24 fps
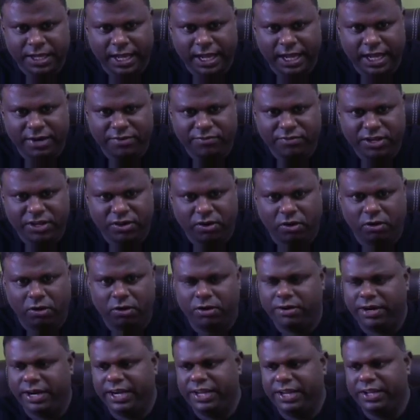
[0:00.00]
And we
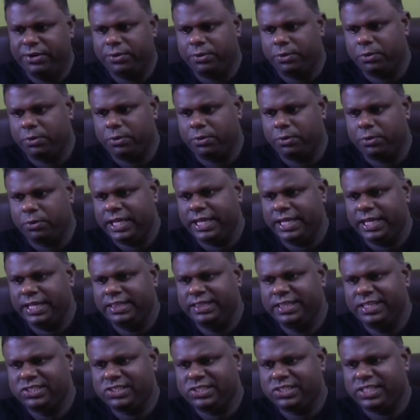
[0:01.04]
already know
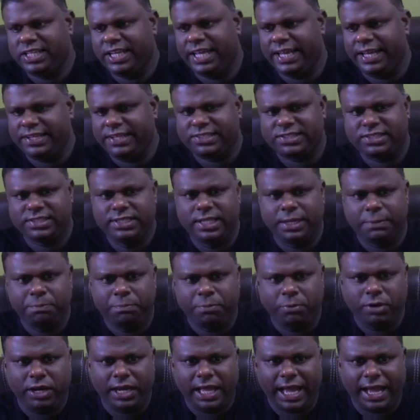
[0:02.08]
in this case the
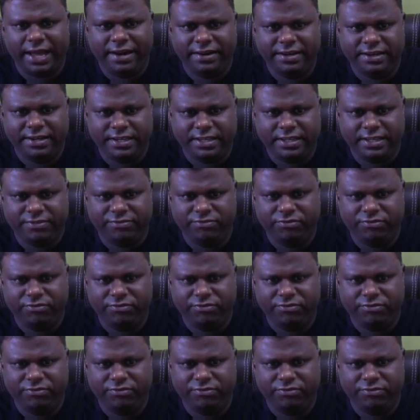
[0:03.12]
polarity,